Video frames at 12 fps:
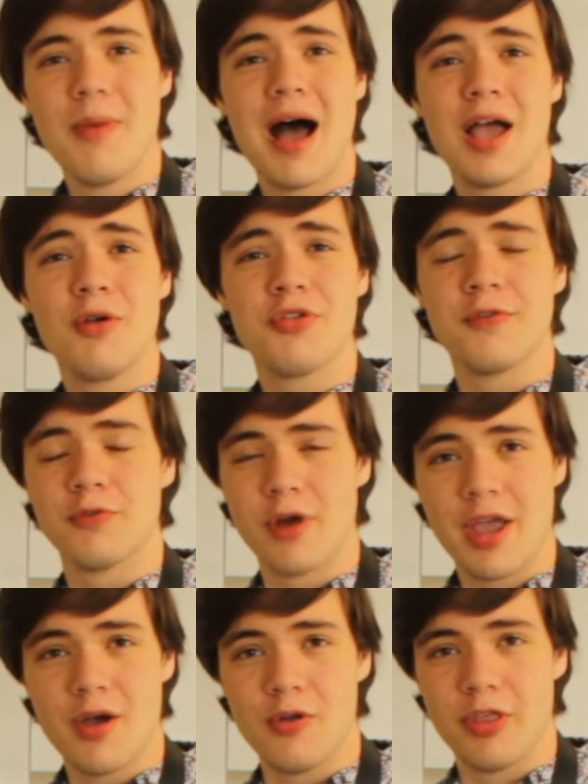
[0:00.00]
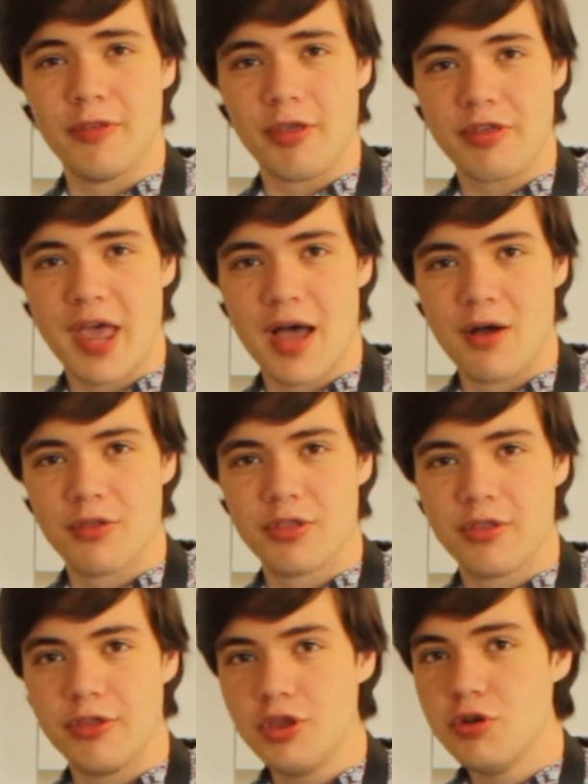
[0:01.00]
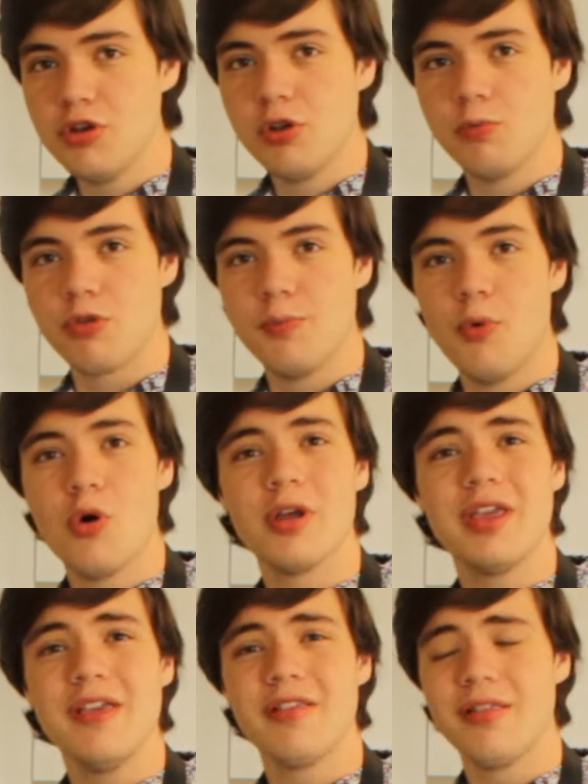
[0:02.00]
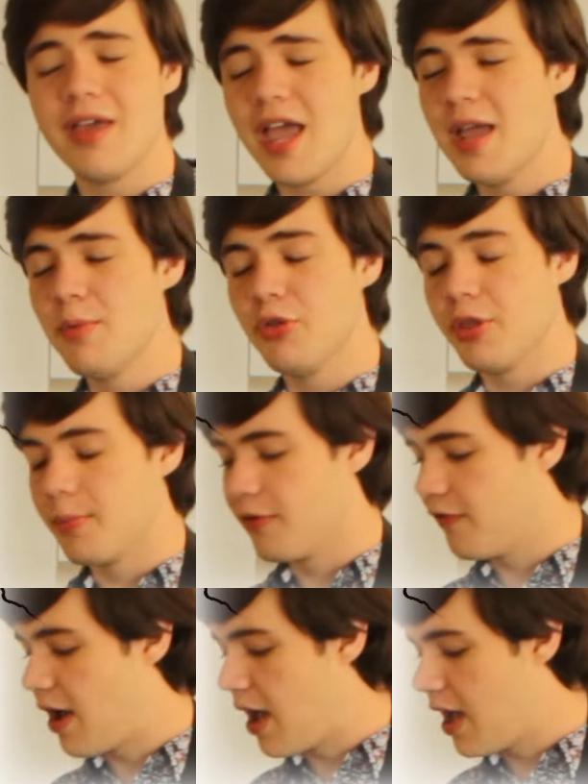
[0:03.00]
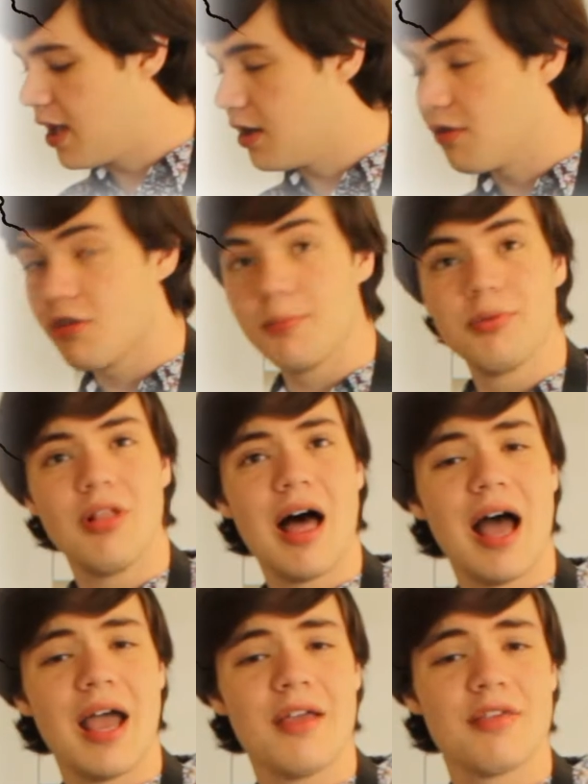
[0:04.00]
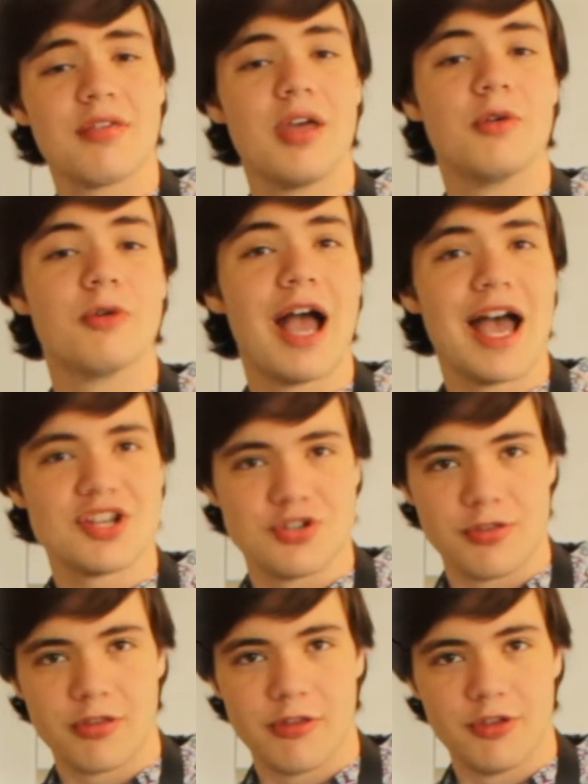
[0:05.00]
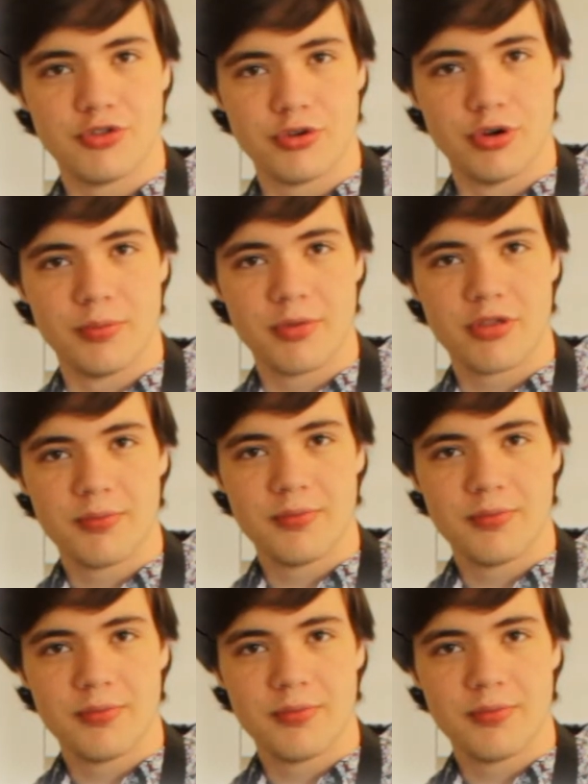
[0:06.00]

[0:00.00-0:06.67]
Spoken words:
miles of rail than the South, the Union was more easily able to provide supplies and rations to the troops.